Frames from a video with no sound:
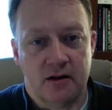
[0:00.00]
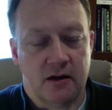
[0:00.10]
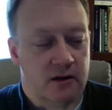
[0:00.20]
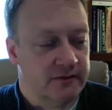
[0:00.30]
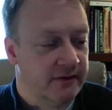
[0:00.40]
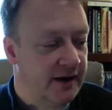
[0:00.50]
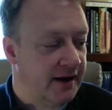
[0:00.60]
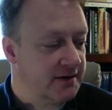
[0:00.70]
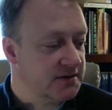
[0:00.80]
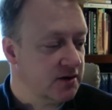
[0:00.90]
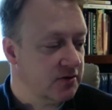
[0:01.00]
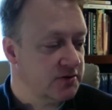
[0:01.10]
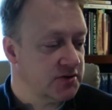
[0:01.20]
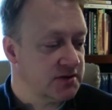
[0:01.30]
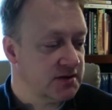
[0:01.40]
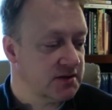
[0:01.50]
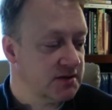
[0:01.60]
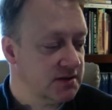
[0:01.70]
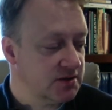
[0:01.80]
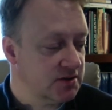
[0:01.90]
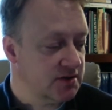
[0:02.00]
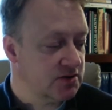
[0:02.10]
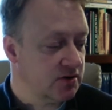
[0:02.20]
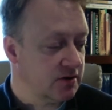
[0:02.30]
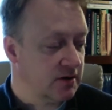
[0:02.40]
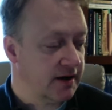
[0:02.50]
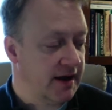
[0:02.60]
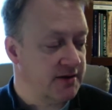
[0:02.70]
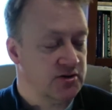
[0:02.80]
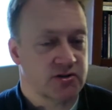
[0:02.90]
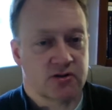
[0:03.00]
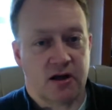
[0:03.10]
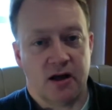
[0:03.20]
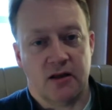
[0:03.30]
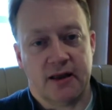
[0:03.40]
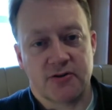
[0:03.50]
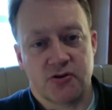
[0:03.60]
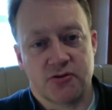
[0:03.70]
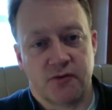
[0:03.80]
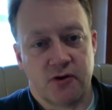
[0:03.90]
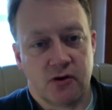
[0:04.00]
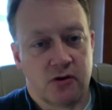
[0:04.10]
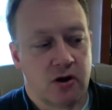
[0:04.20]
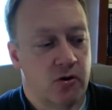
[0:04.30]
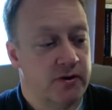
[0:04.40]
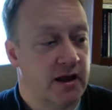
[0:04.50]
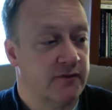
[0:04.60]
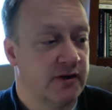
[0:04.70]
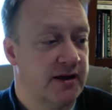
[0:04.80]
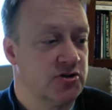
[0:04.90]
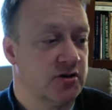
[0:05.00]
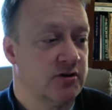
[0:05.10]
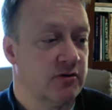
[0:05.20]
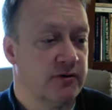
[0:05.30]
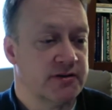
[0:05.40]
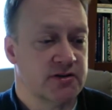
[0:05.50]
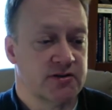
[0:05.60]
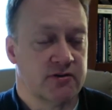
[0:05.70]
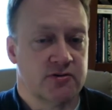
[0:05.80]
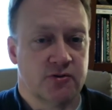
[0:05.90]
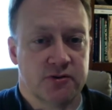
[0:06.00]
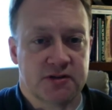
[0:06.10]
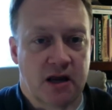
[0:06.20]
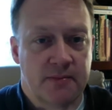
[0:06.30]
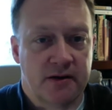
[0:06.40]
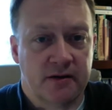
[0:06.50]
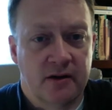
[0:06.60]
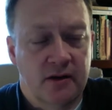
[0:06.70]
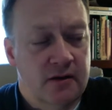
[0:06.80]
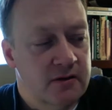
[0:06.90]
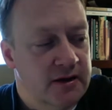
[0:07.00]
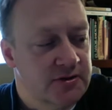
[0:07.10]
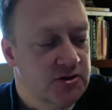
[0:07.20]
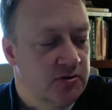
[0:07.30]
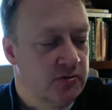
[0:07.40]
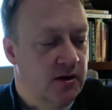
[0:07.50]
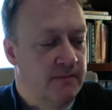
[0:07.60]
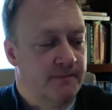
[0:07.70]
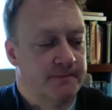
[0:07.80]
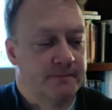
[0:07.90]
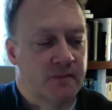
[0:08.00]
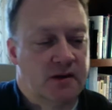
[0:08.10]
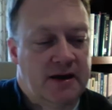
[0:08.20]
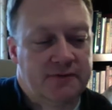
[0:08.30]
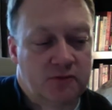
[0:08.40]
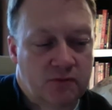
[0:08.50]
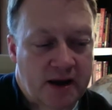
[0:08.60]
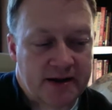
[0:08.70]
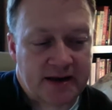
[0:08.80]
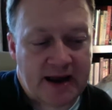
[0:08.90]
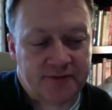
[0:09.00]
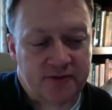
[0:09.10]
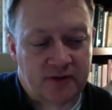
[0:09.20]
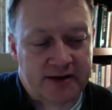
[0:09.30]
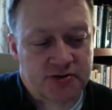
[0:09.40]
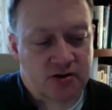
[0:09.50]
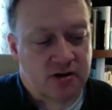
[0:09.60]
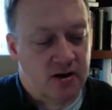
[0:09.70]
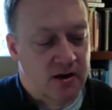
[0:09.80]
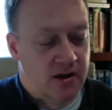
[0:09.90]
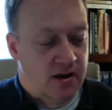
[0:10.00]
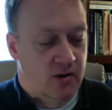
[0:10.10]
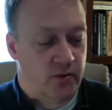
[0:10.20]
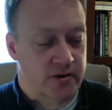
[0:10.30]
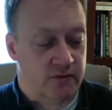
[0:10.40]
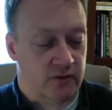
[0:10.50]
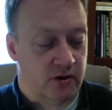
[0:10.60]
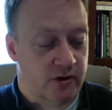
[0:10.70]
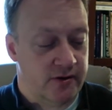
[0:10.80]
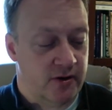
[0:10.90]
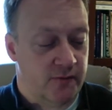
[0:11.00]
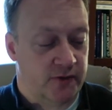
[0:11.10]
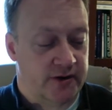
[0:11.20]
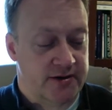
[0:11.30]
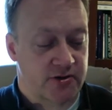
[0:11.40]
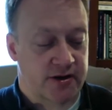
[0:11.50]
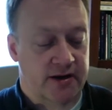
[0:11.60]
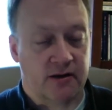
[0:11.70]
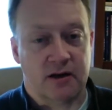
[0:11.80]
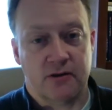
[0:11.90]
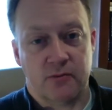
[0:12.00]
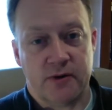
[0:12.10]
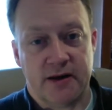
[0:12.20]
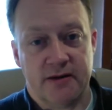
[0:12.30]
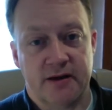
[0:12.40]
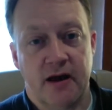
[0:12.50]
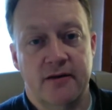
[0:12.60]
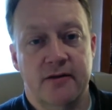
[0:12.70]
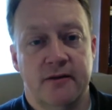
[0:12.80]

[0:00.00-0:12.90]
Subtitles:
all today. So just these are, again, just lectures for your own edification. You don't necessarily, there's no assignment that you have to write after the lecture. What you've learned. Hopefully, you guys are getting a lot of the reading done.